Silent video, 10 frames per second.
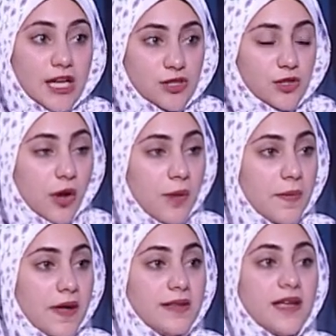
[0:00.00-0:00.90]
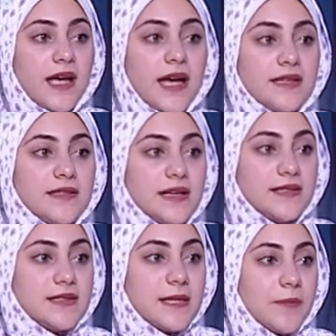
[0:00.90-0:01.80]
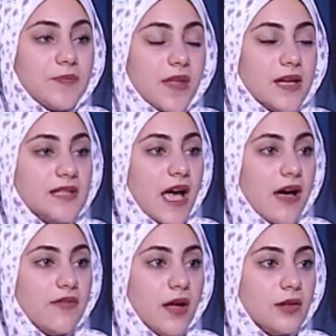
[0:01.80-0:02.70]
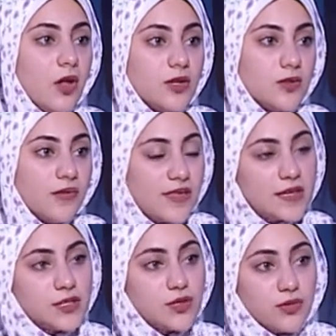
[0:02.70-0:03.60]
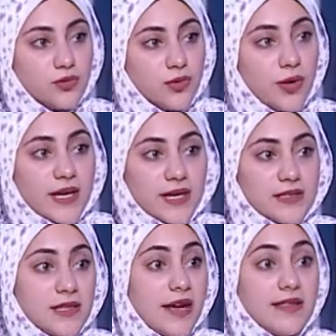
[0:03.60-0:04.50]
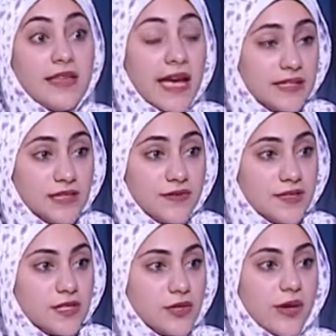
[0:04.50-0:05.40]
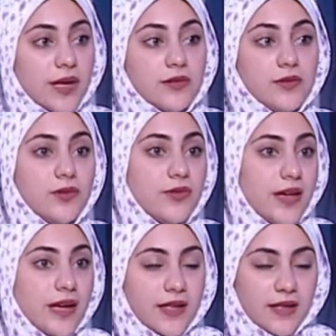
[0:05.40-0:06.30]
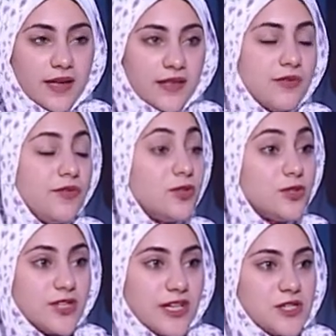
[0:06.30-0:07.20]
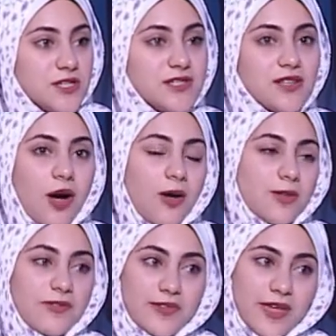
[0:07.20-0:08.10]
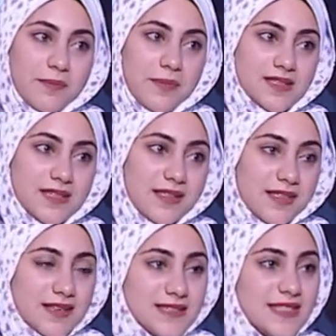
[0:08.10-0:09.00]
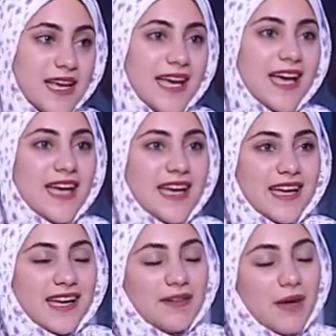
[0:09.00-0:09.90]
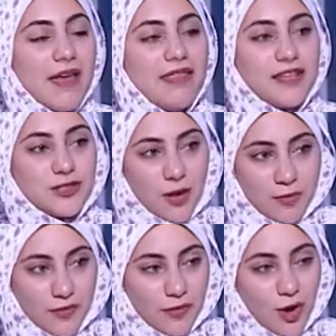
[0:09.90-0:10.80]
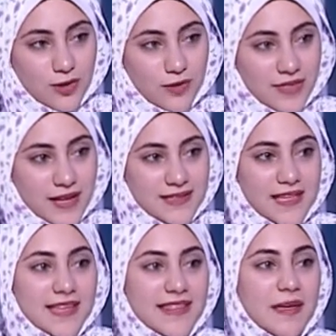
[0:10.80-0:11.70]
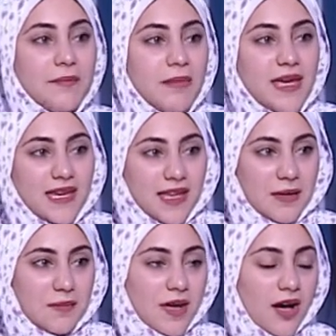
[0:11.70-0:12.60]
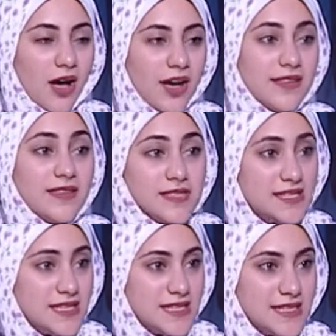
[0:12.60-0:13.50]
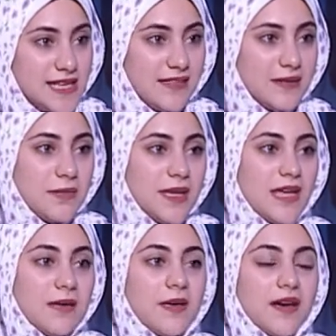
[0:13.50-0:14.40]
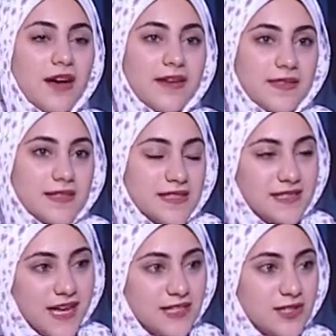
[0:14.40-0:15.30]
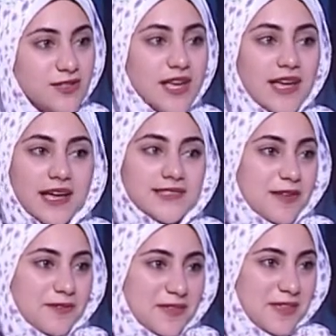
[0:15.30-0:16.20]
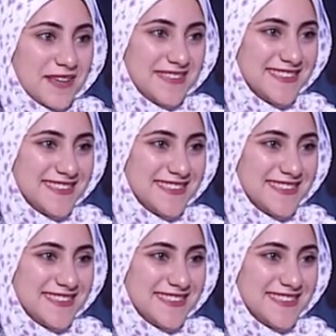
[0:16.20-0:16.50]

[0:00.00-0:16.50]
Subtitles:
it's open, and it's have a lot of things to do inside, the activities you can do, the photo sessions, all of the amazing things. And the top of all of that, the meaning behind the scenes and the meaning behind the statues and everything.